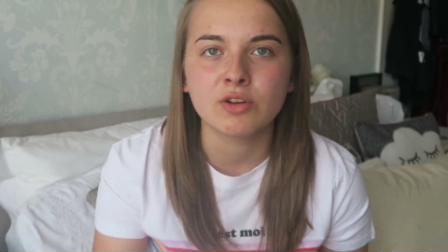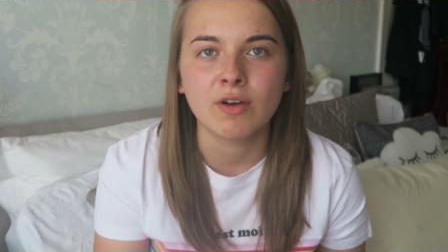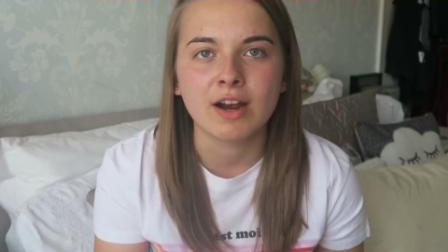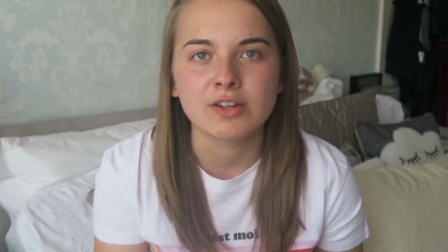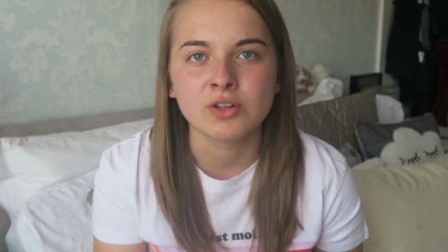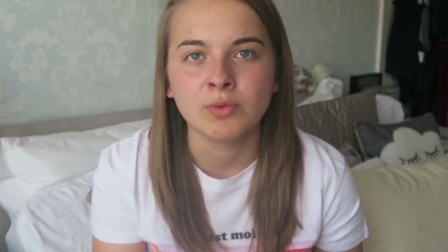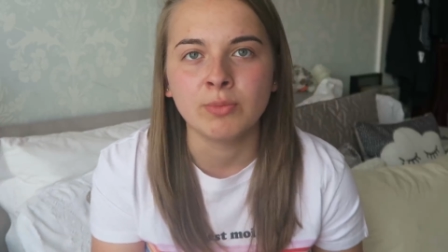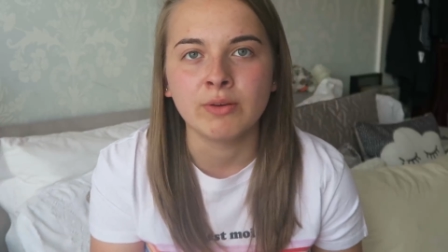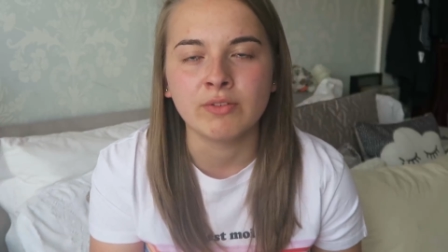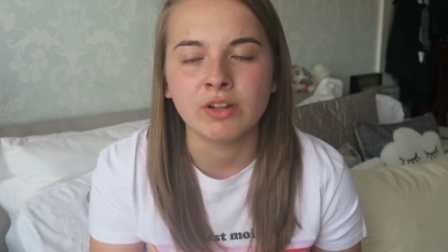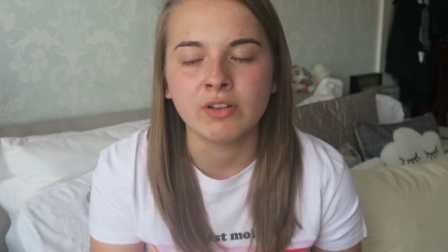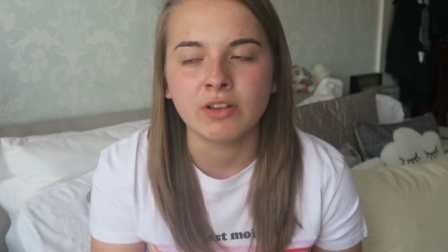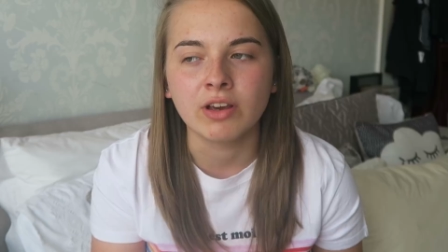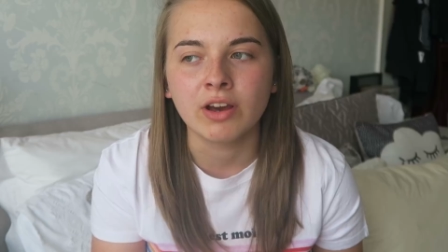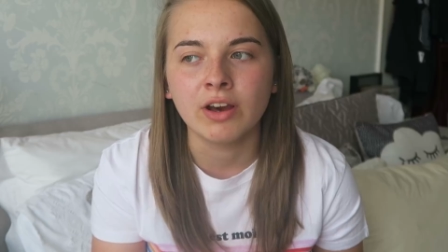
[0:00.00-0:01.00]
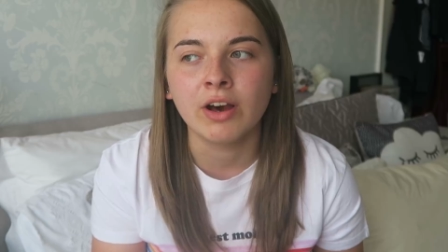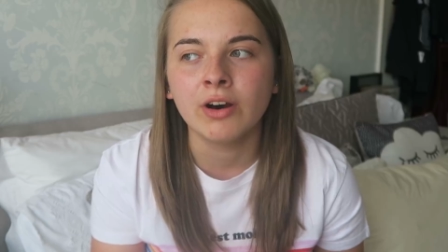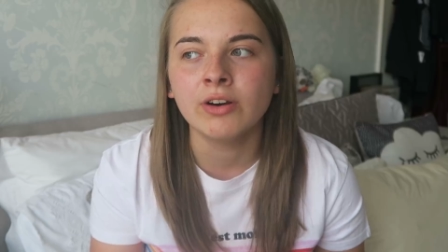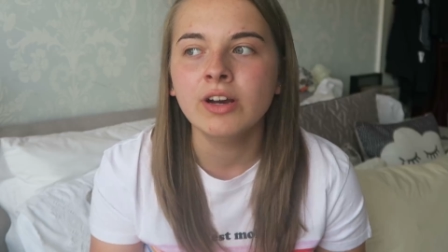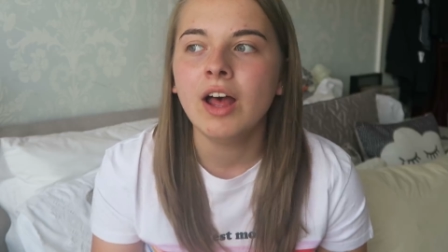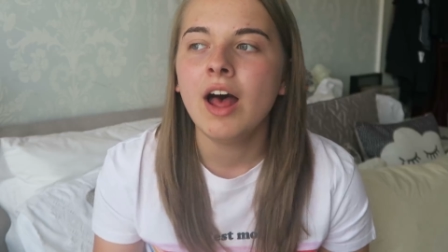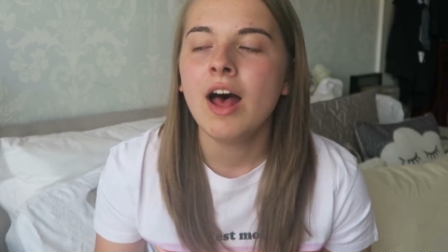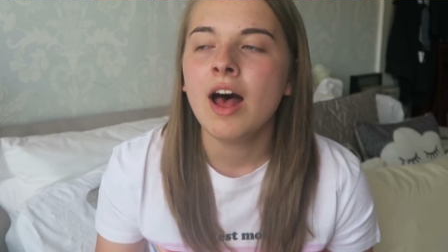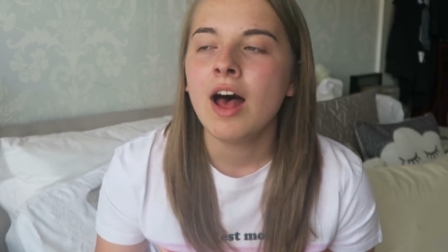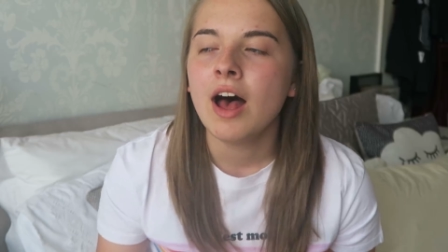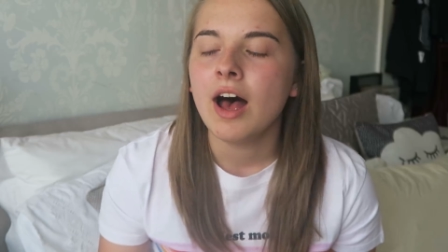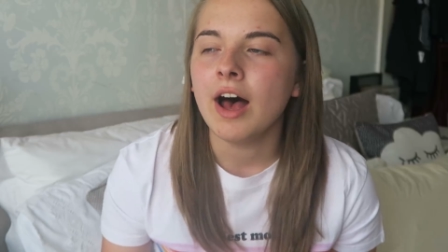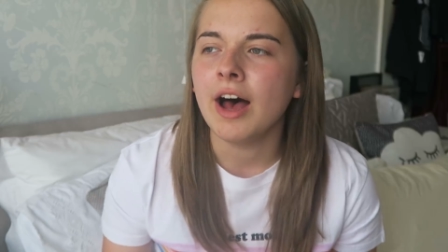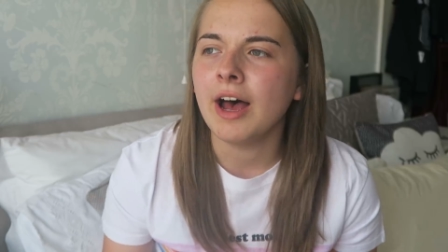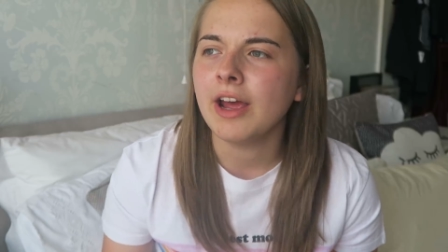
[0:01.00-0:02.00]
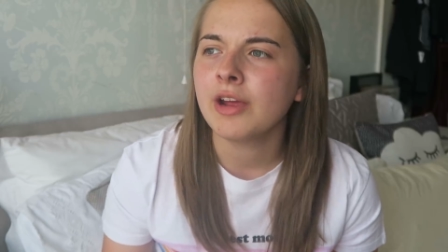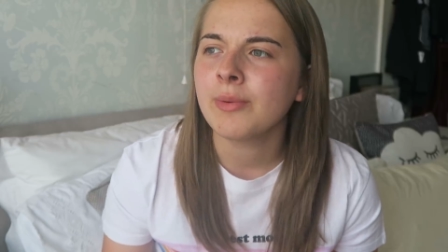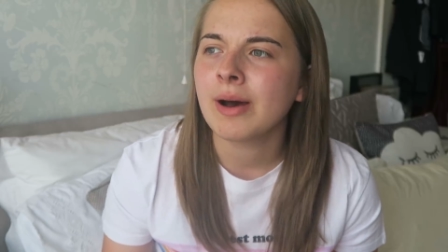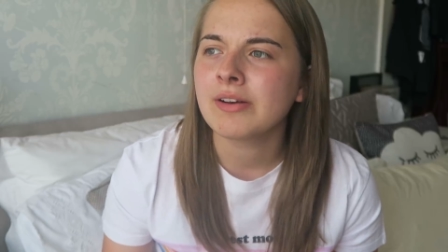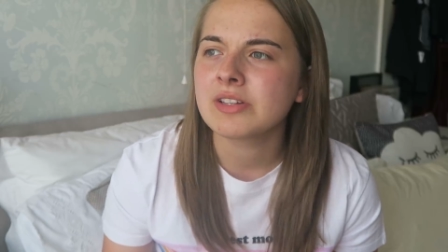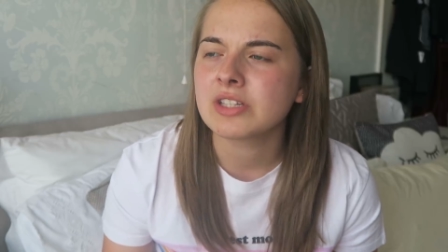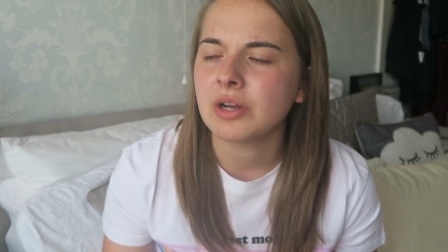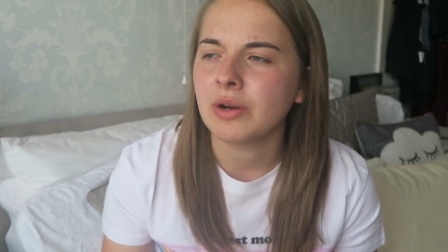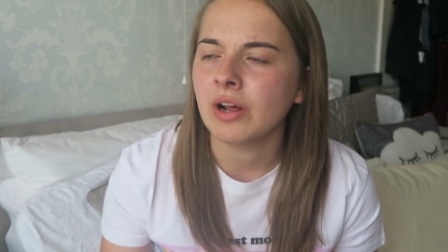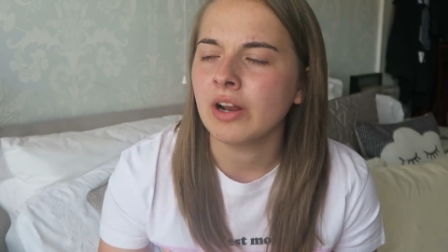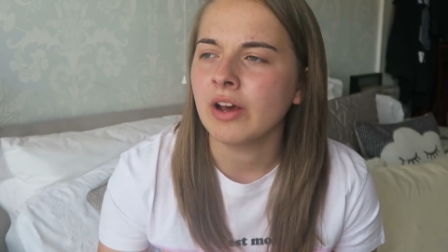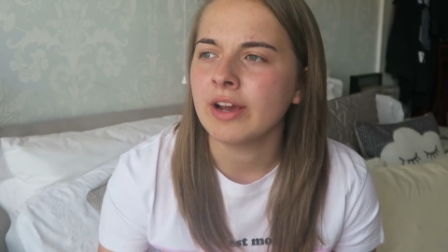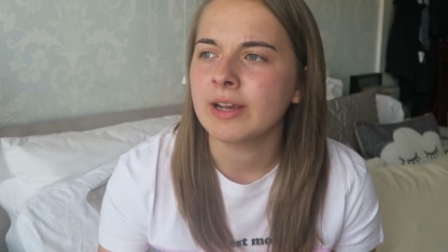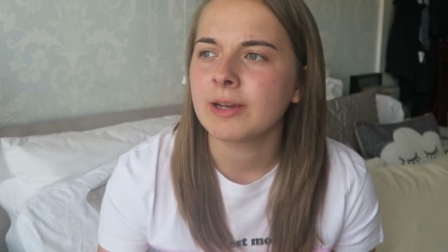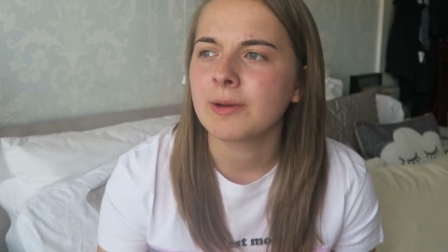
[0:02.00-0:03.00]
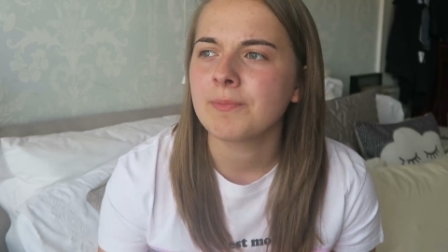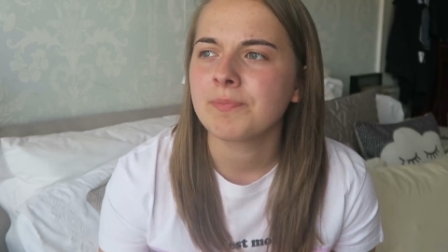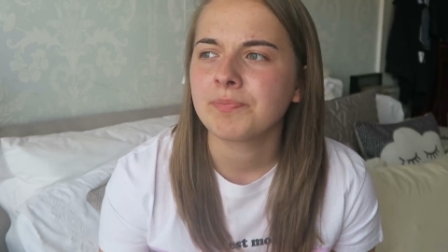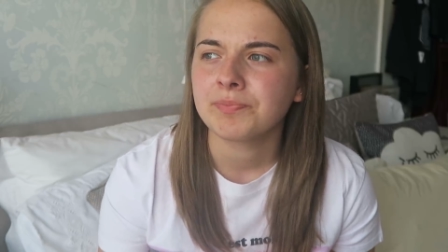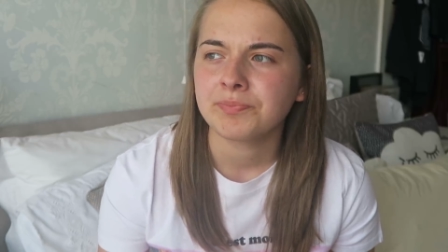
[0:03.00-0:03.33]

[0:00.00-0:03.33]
cracked on with another girl. Who else don't I like?